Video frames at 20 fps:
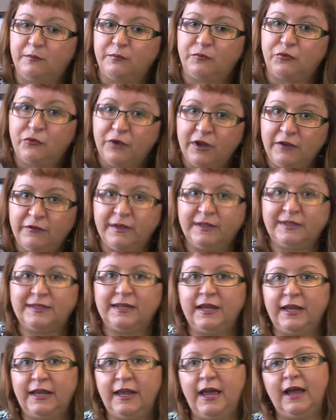
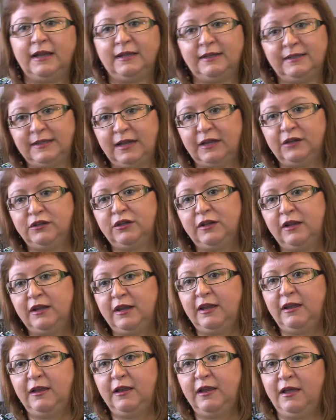previously had
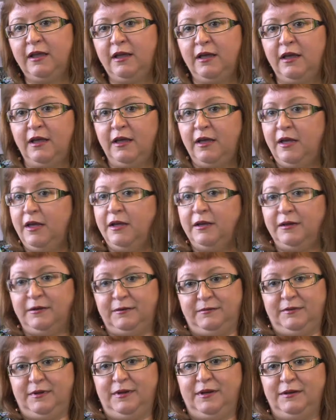essentially
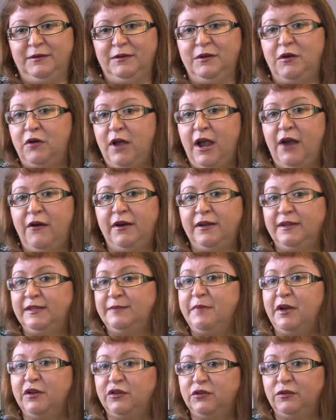not carried as
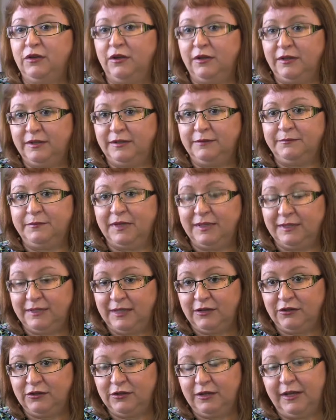much goods,
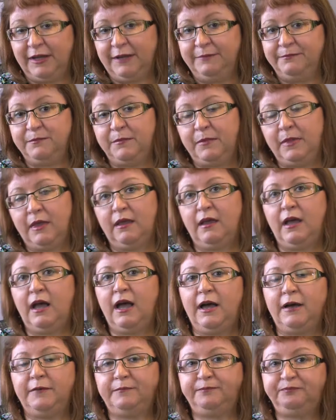essentially.
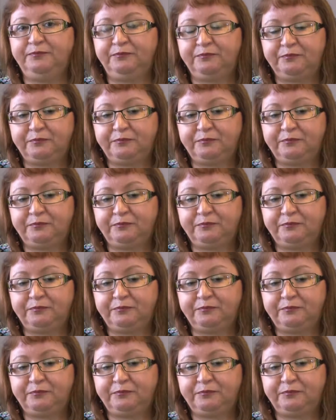And